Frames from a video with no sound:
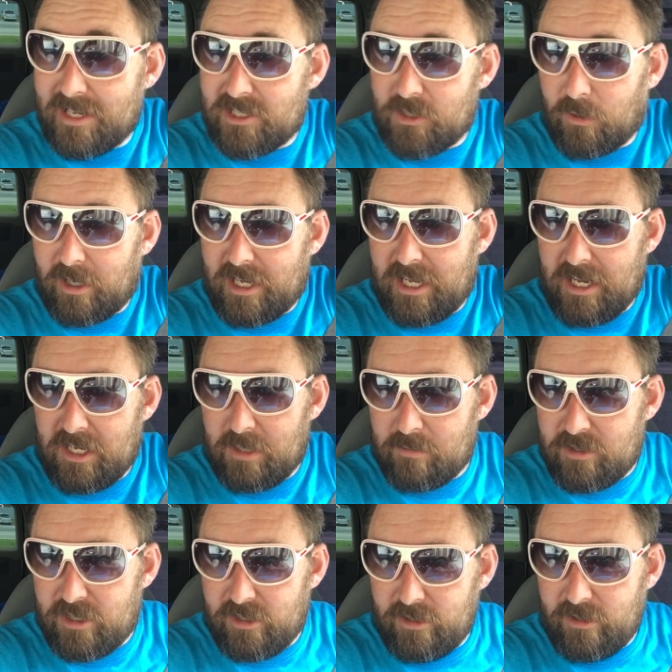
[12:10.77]
Dinosaur Kingdom
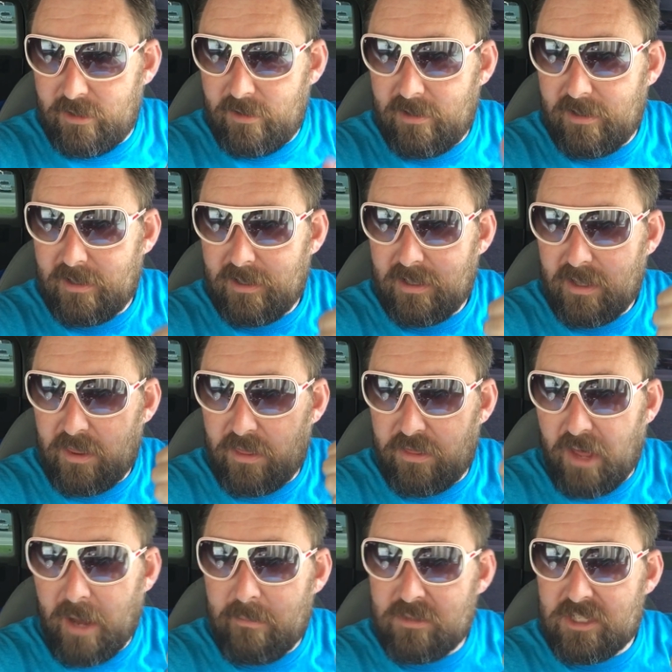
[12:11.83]
2,
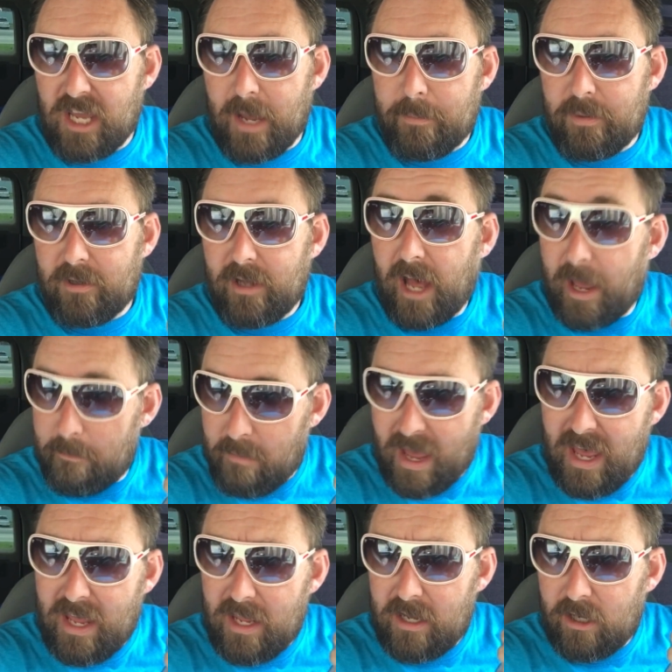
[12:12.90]
thumbs up. I
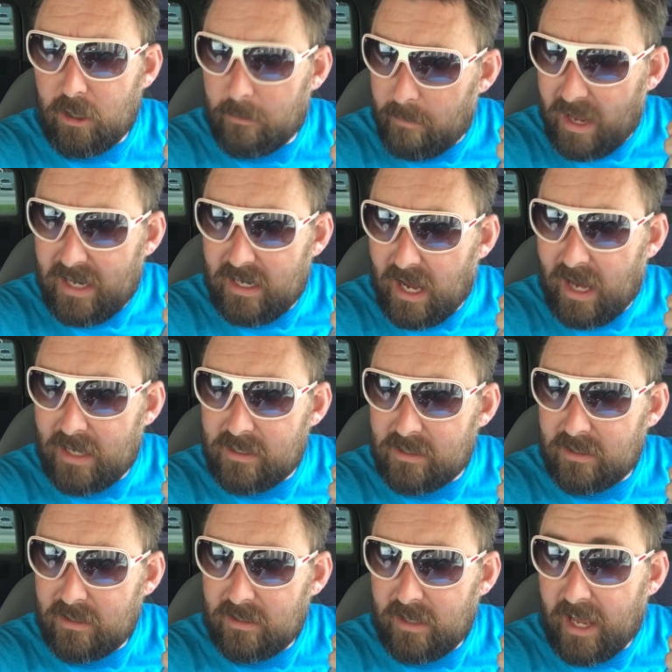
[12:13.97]
may or may not
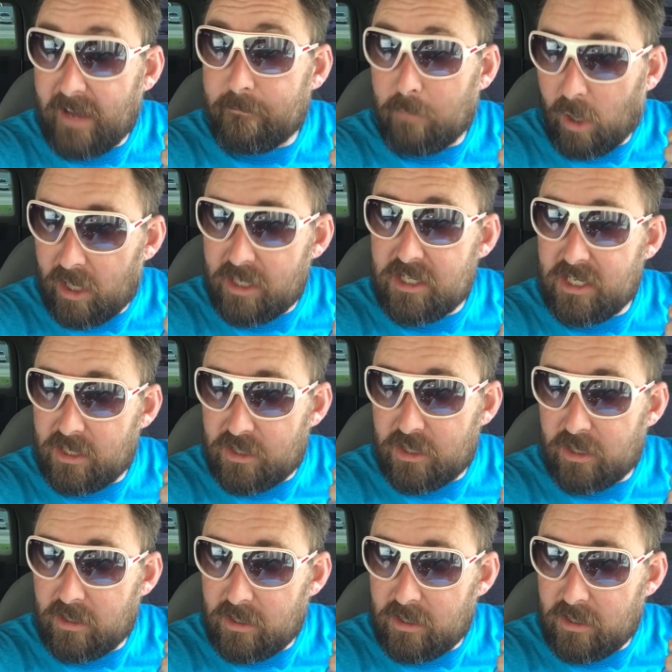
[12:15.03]
have bought a t-shirt.